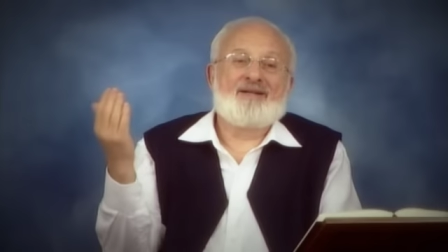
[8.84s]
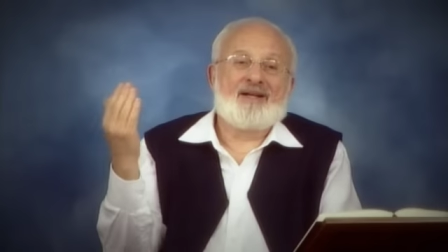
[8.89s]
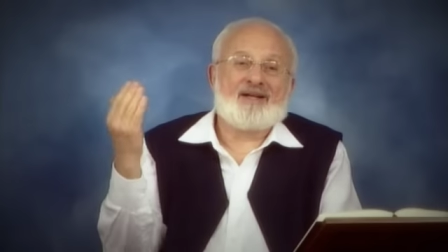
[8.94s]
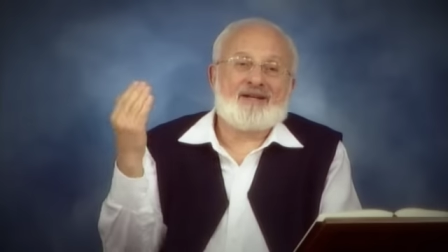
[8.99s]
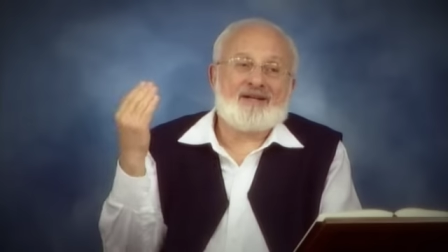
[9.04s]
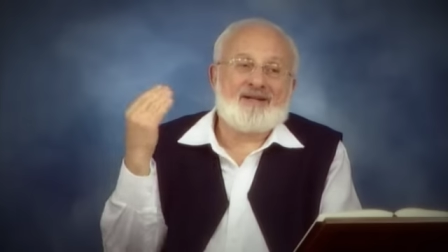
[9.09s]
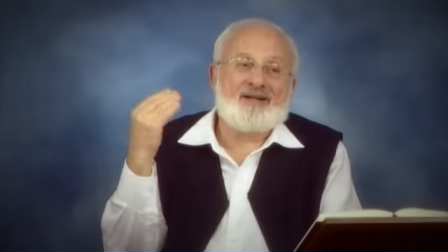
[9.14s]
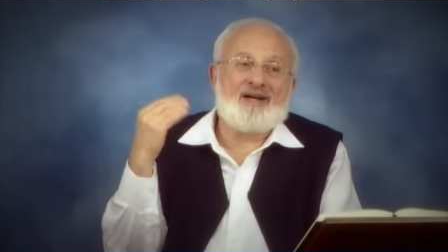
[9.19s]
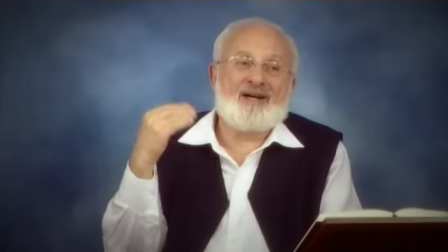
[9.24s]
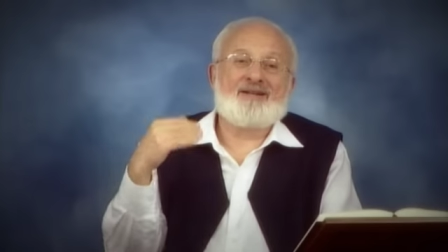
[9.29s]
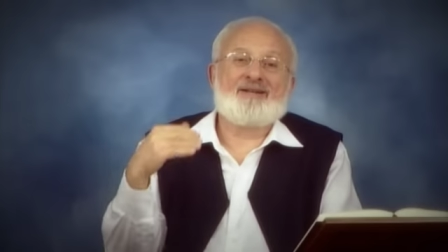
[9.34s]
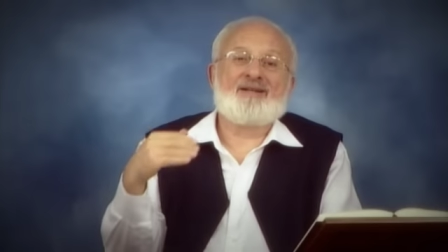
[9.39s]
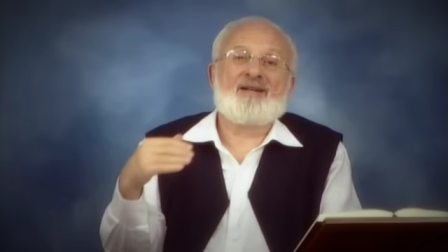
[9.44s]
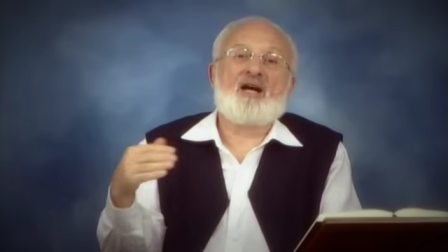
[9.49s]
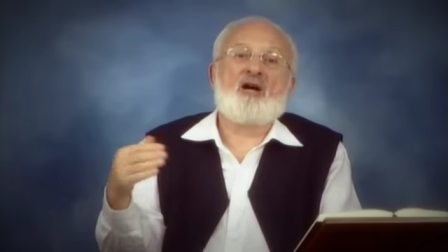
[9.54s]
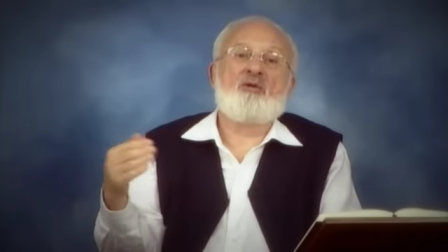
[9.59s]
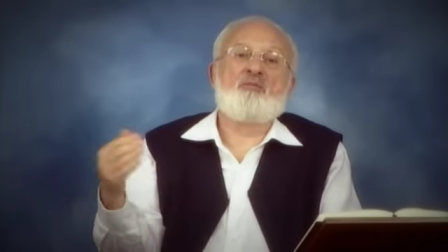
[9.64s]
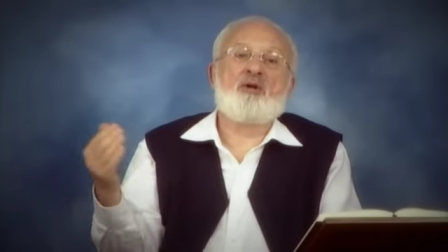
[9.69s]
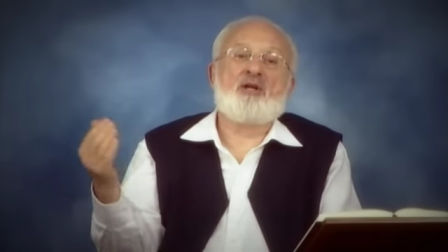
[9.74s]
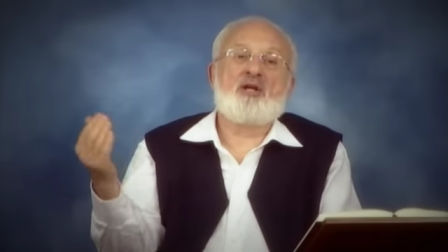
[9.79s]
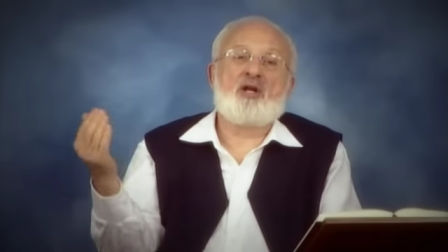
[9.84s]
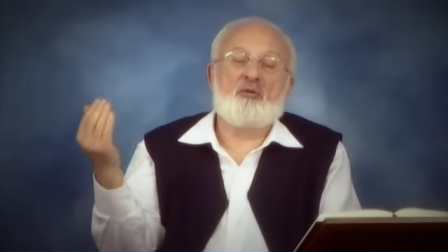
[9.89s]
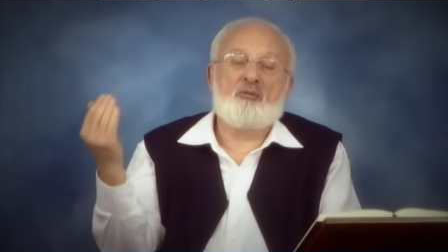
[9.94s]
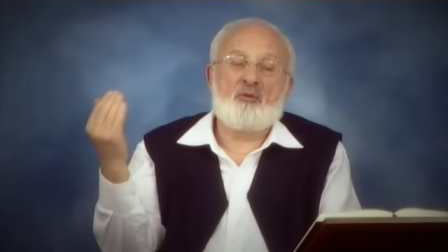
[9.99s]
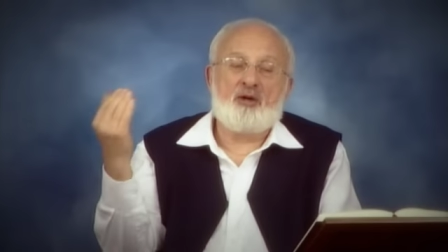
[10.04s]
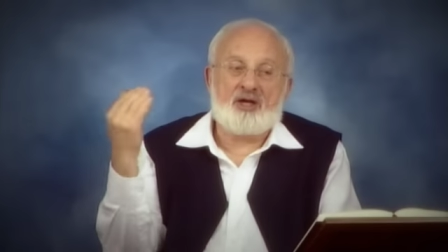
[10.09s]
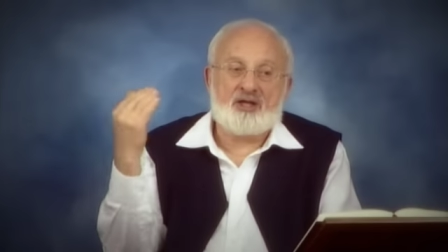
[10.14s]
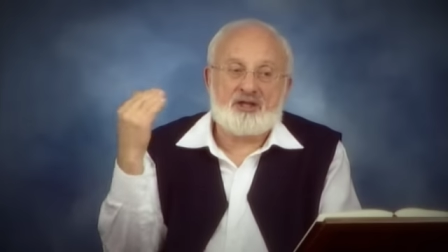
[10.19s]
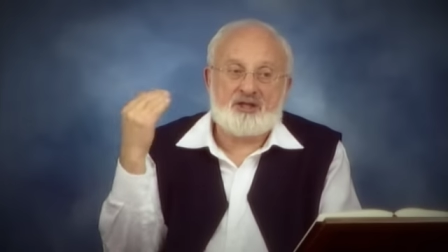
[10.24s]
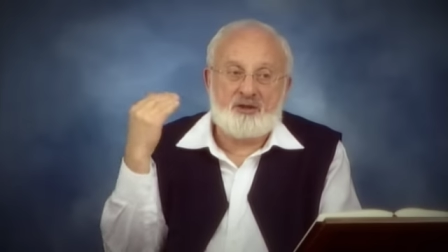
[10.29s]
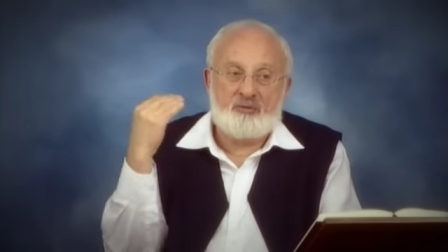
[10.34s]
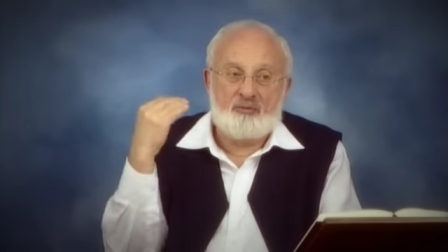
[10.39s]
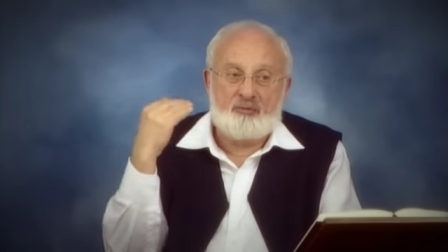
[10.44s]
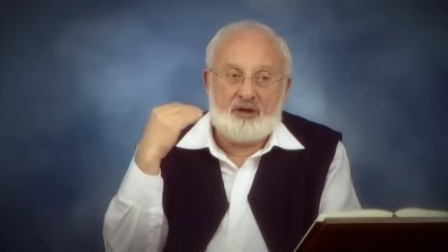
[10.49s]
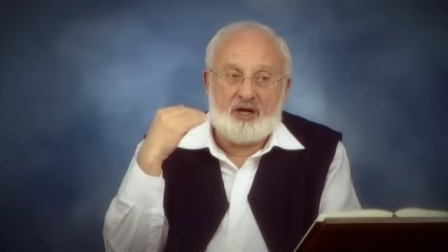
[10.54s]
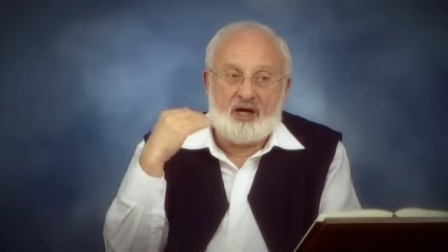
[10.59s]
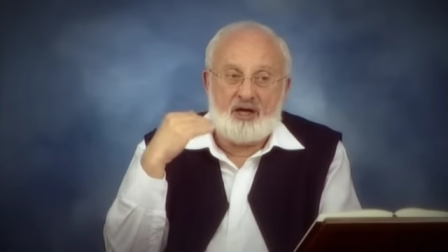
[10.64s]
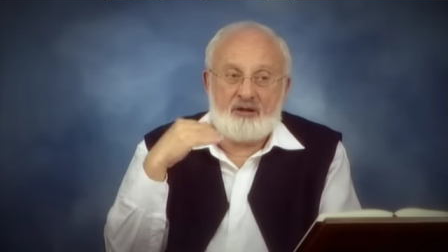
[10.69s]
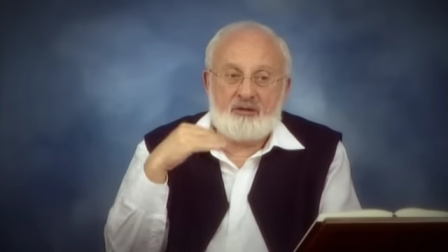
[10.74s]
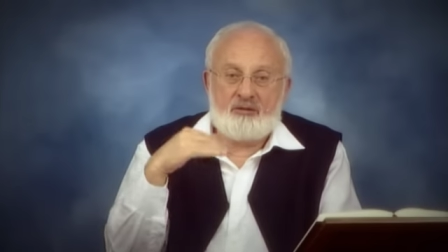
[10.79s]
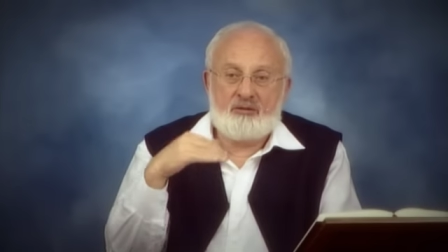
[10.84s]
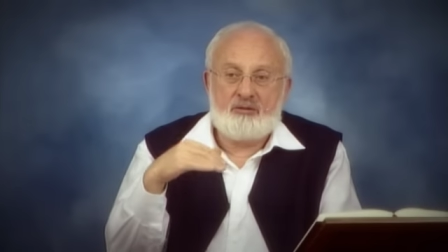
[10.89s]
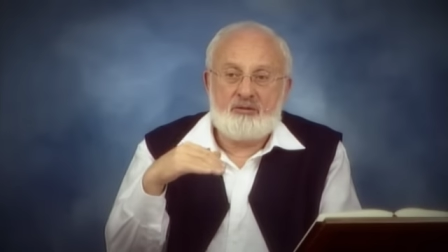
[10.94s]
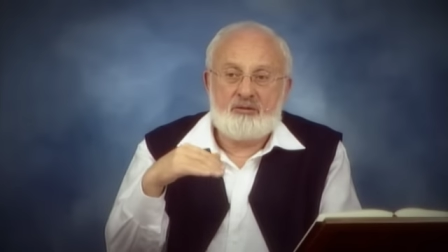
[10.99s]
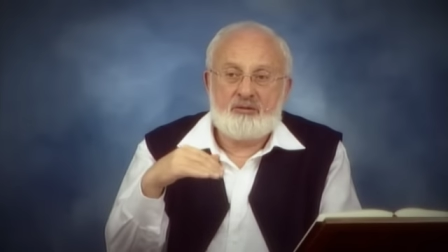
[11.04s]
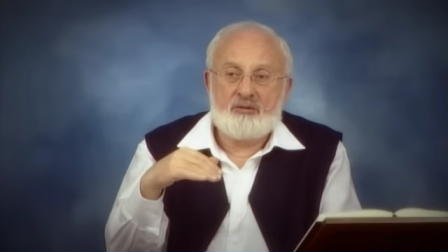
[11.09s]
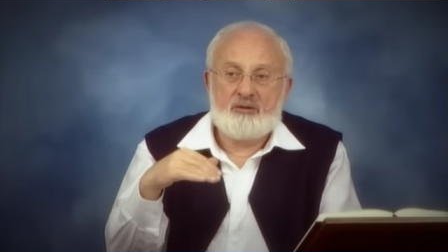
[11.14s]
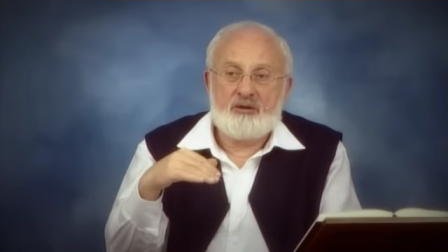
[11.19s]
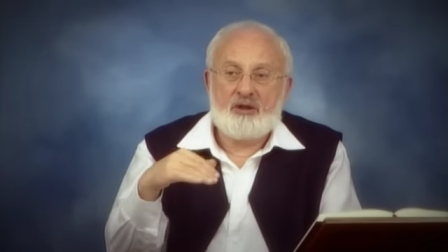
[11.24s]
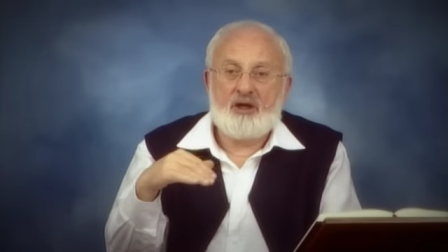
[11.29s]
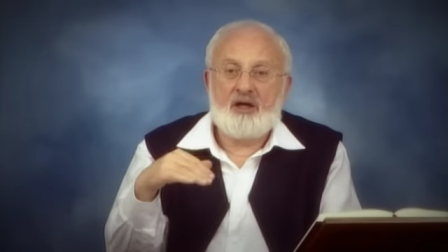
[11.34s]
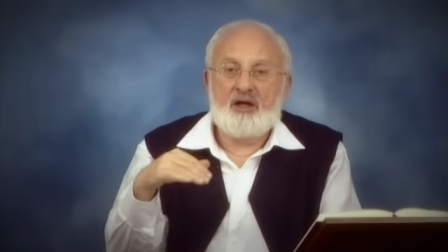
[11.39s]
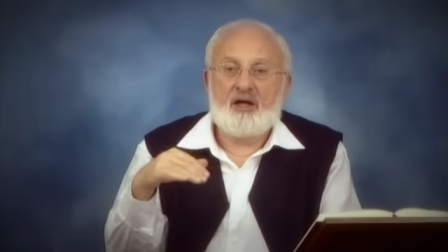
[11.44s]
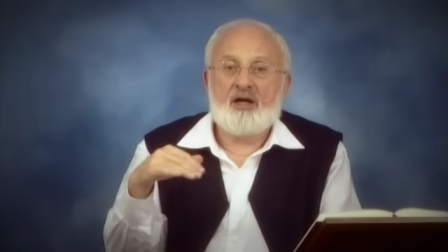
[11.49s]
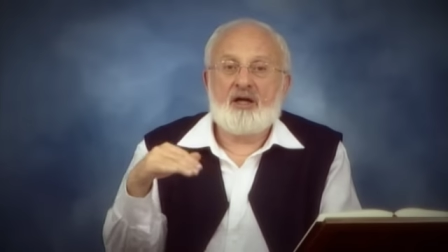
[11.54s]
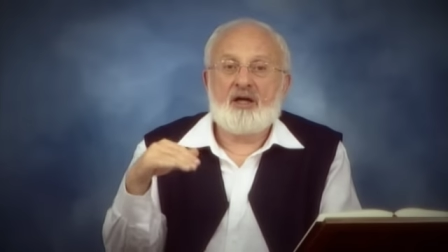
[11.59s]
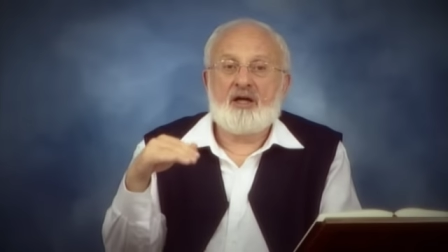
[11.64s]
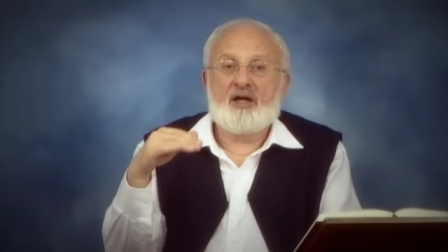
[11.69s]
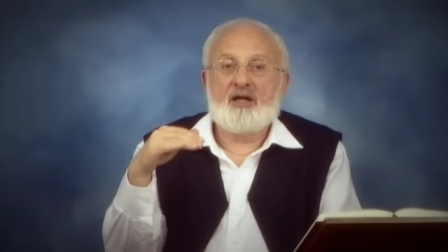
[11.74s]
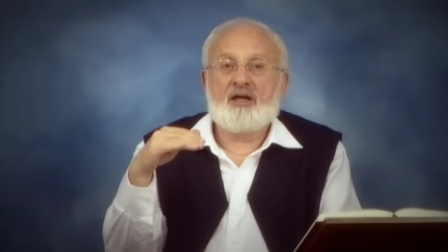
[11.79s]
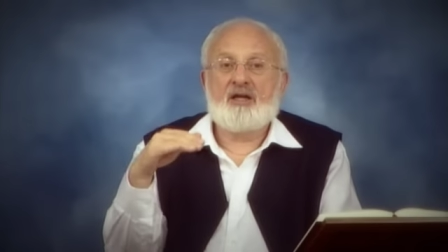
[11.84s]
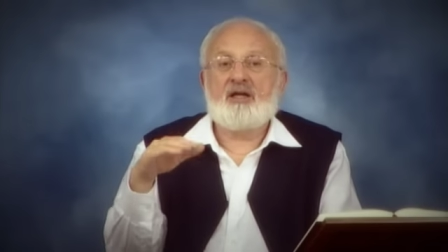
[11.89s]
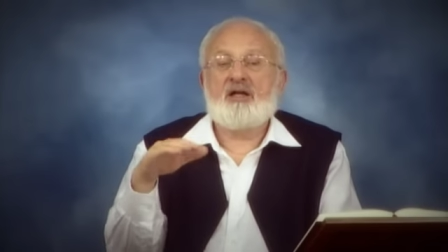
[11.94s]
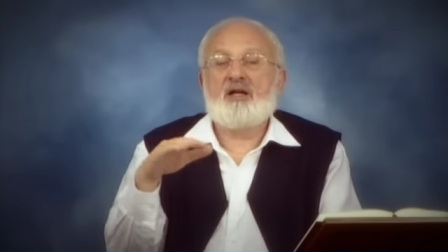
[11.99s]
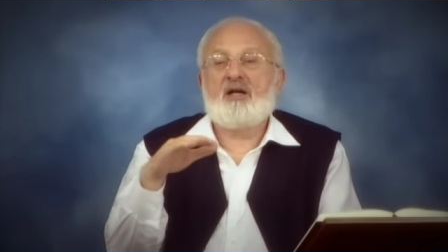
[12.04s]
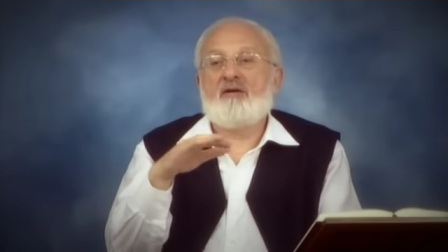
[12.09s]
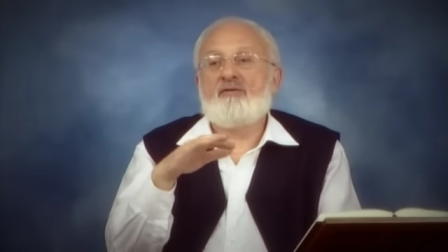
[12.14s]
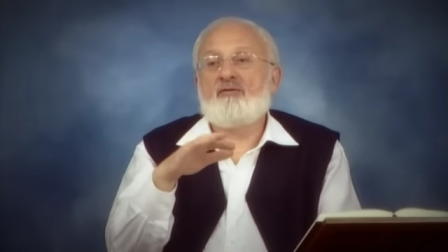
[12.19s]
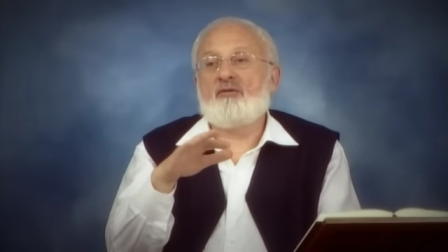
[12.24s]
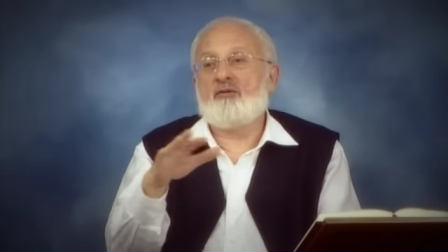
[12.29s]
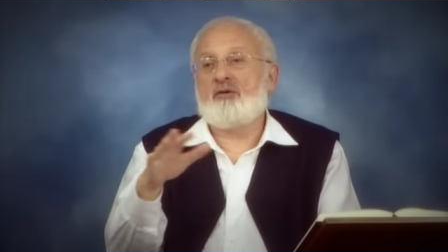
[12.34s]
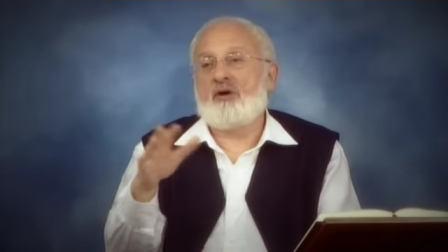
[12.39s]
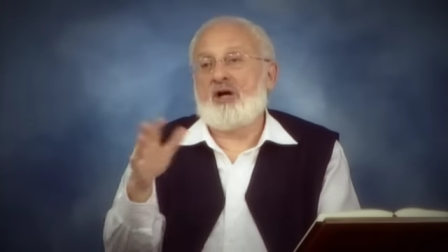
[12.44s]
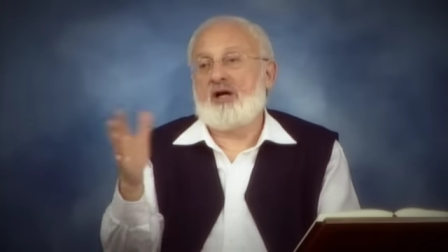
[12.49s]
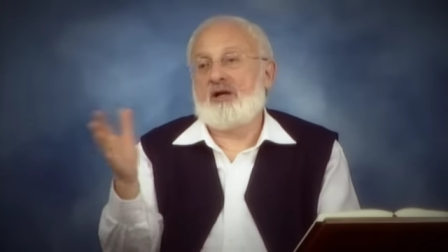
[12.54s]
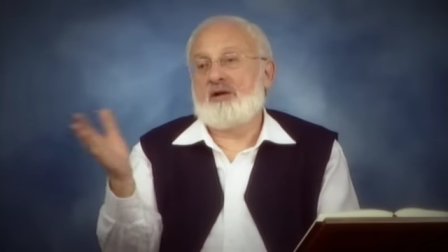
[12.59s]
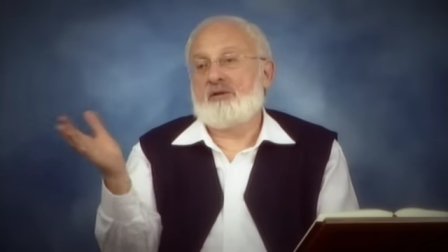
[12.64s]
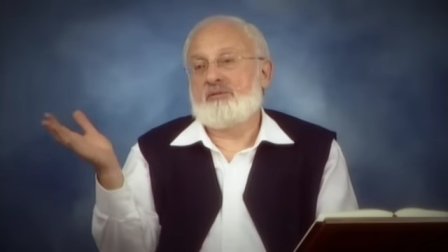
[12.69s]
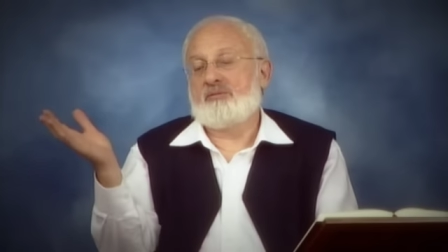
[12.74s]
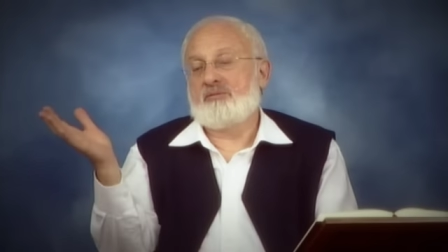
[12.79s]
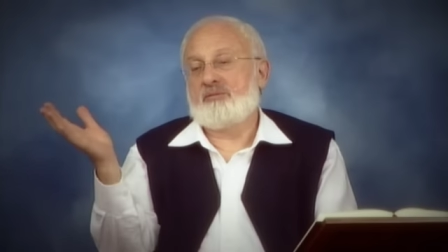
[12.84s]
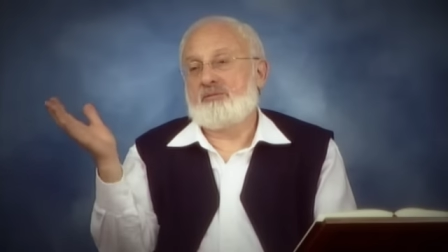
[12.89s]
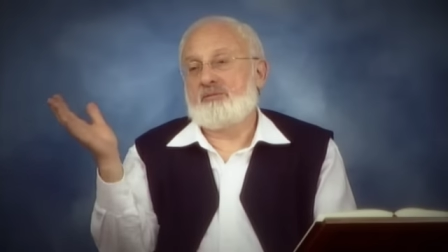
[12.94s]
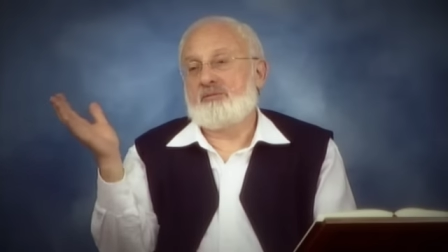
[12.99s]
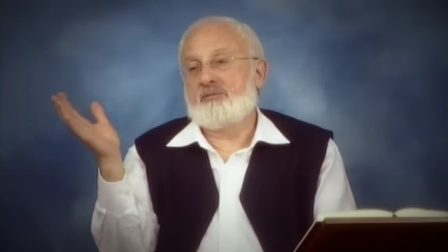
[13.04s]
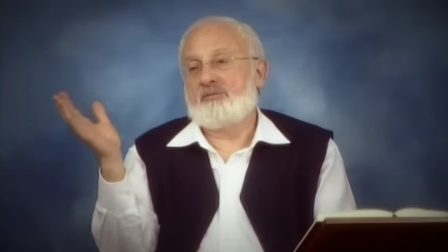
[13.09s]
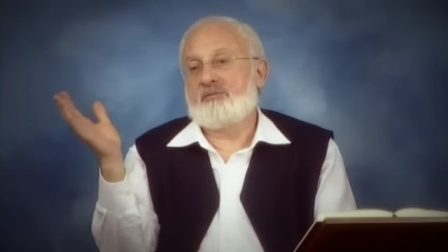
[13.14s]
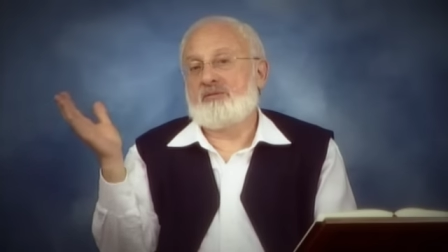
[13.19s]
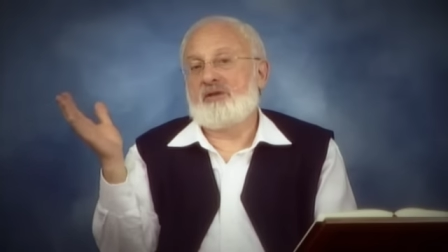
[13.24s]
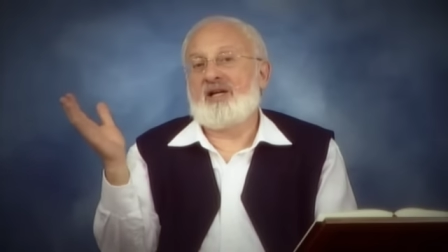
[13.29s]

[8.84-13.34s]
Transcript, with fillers: The speaking degree within us is opposite to that.